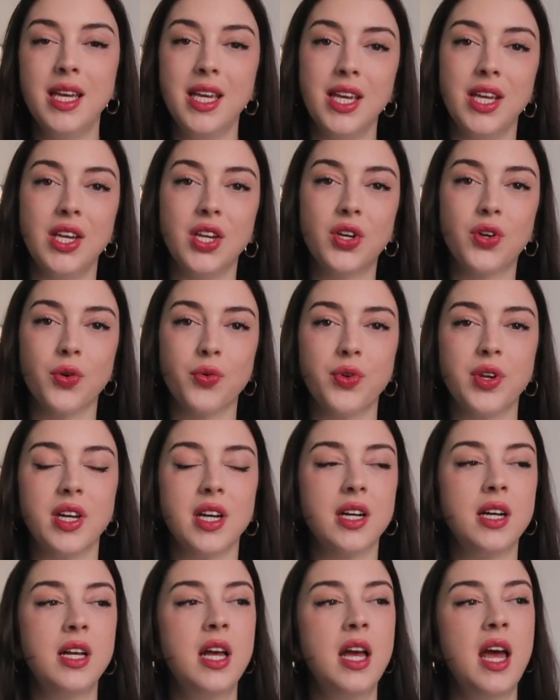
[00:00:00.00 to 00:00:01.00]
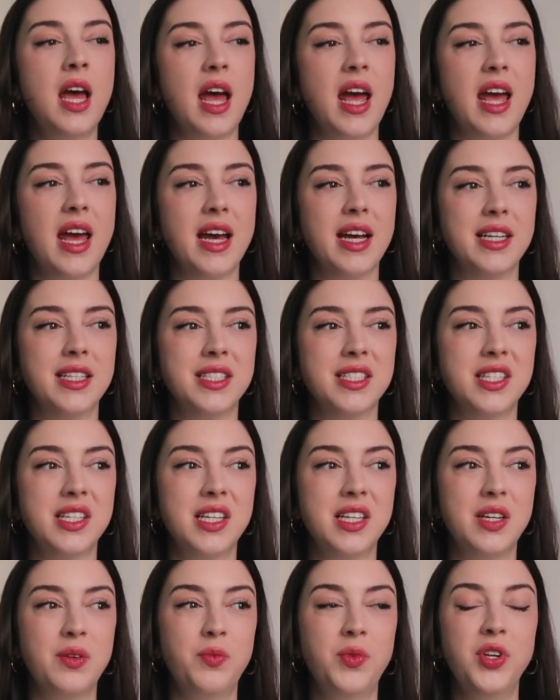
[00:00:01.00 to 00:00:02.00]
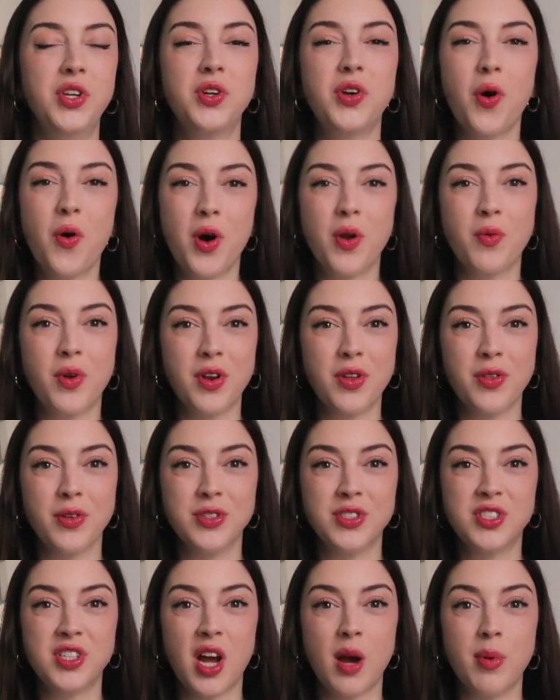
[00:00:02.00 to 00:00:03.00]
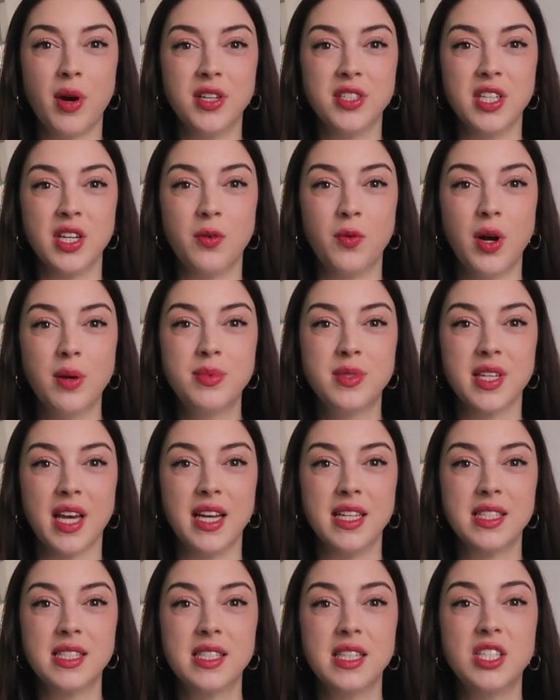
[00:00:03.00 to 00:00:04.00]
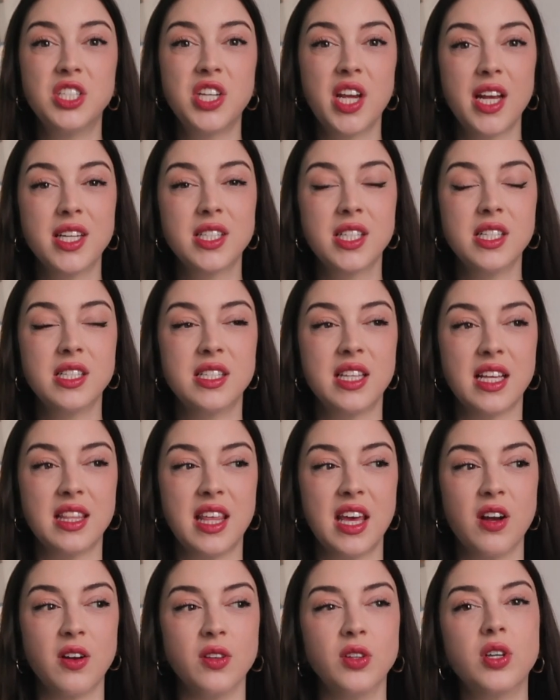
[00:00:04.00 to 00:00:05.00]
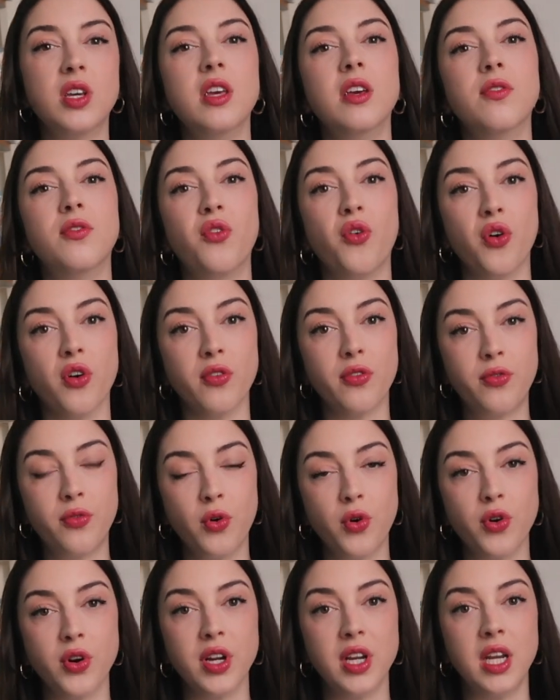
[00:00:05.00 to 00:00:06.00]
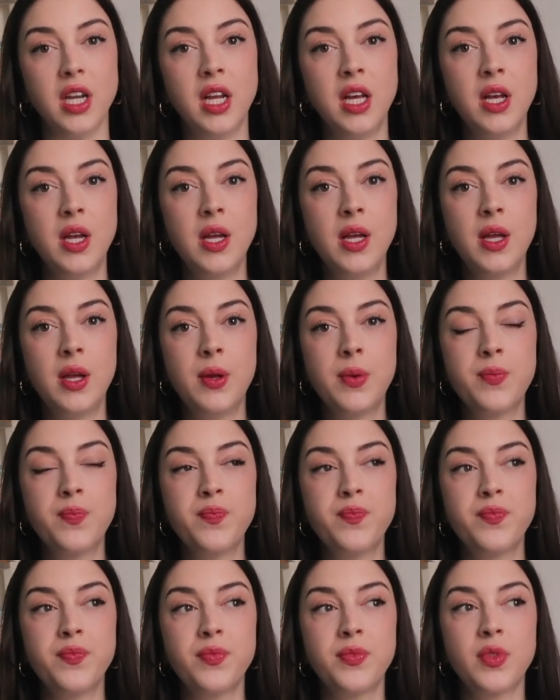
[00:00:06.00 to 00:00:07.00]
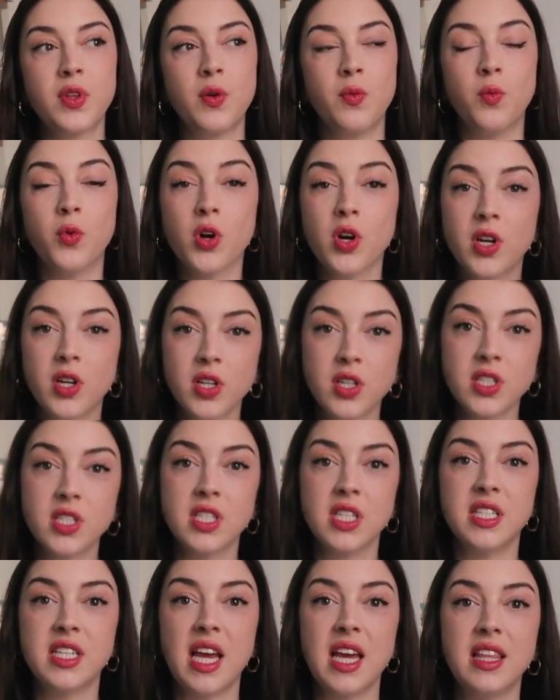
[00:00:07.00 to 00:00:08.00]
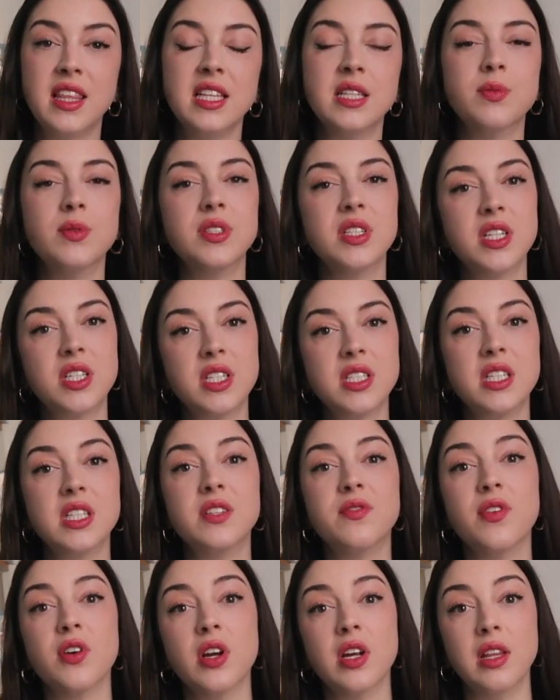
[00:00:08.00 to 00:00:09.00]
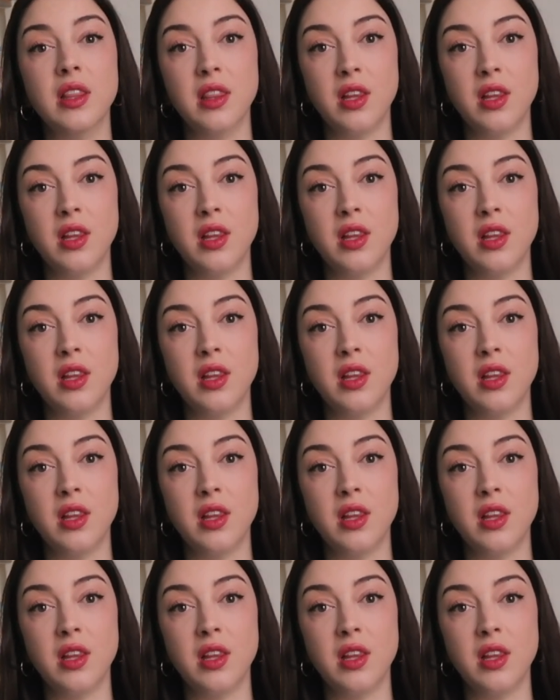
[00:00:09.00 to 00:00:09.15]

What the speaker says: in Korea. And when you go on one of those job hunting websites, the chances that they are looking for foreign workers to take these positions is very